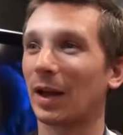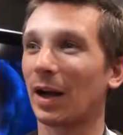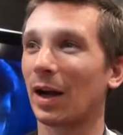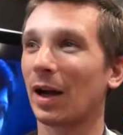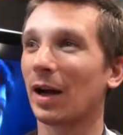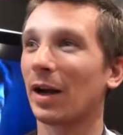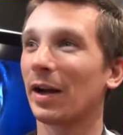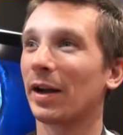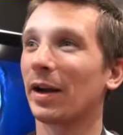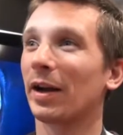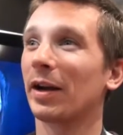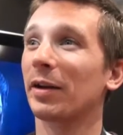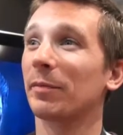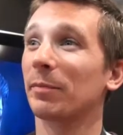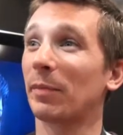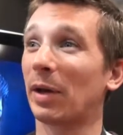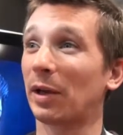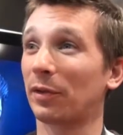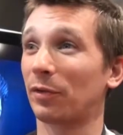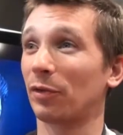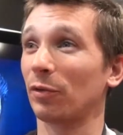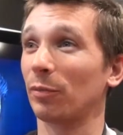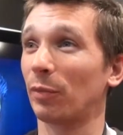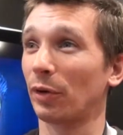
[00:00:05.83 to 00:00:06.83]
Hi, I'm
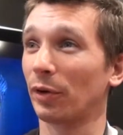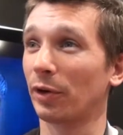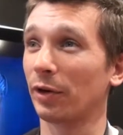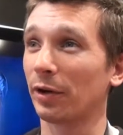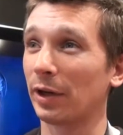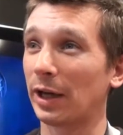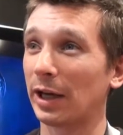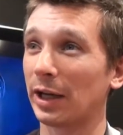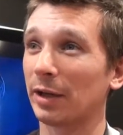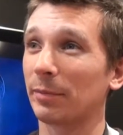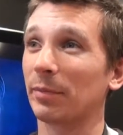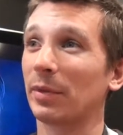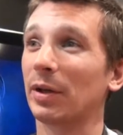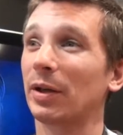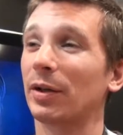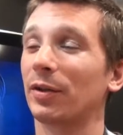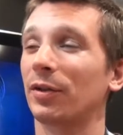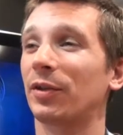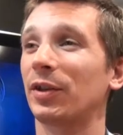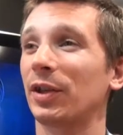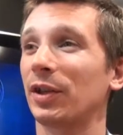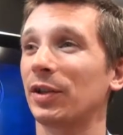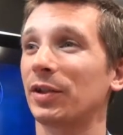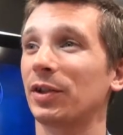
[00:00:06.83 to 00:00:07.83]
Matthew Berger. I'm
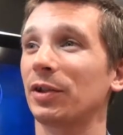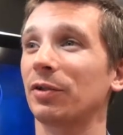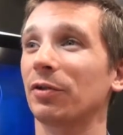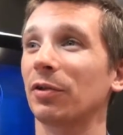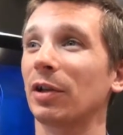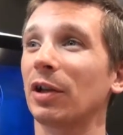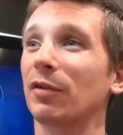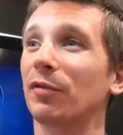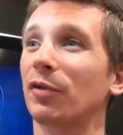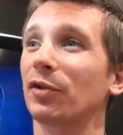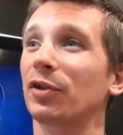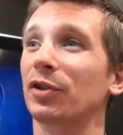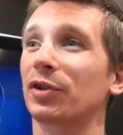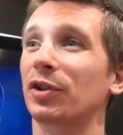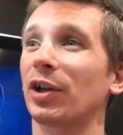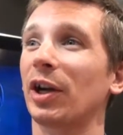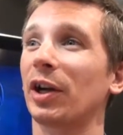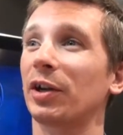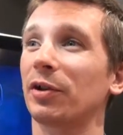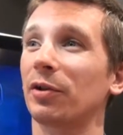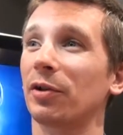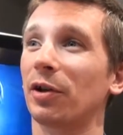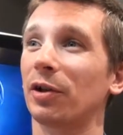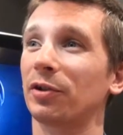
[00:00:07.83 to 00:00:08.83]
the senior level
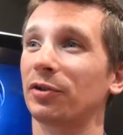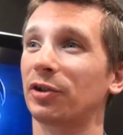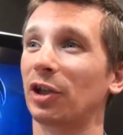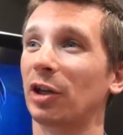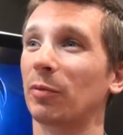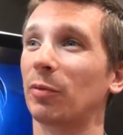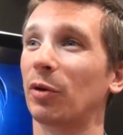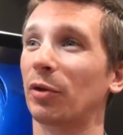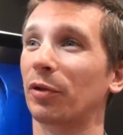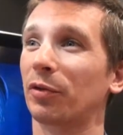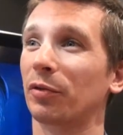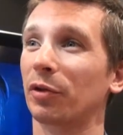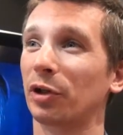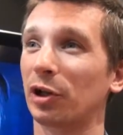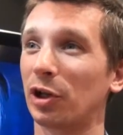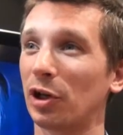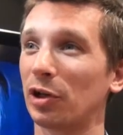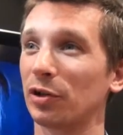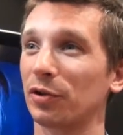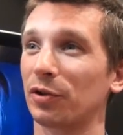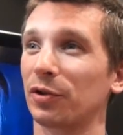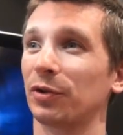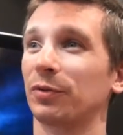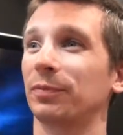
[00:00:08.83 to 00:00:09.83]
designer on Diablo III
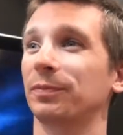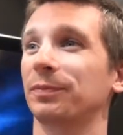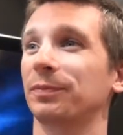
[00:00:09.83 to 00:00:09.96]
console.